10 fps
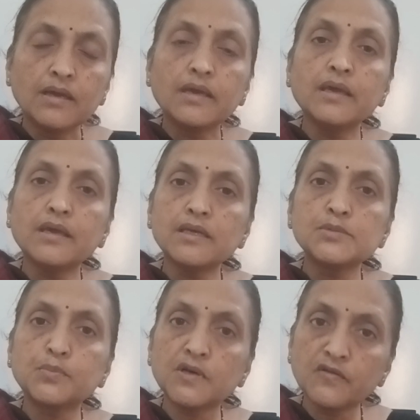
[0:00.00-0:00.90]
he is
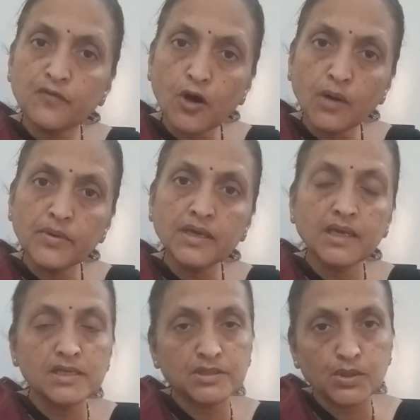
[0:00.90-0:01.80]
performing
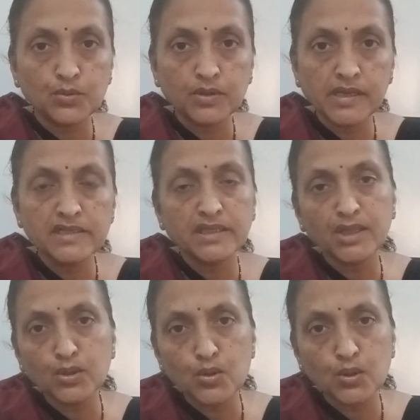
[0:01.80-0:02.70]
his duties in
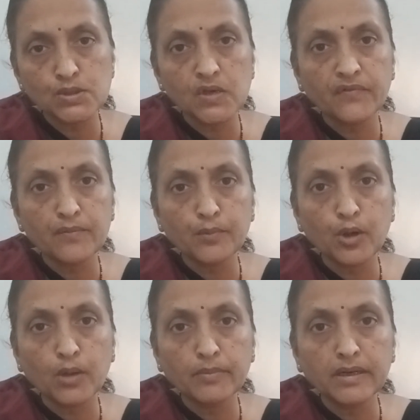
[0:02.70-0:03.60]
the course of
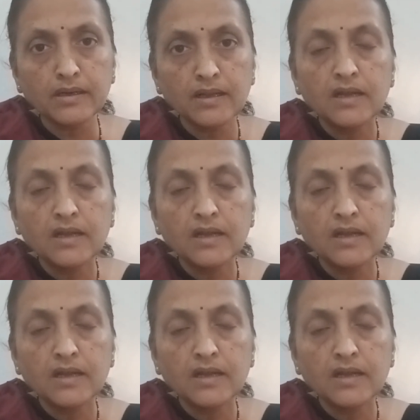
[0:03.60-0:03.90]
employment.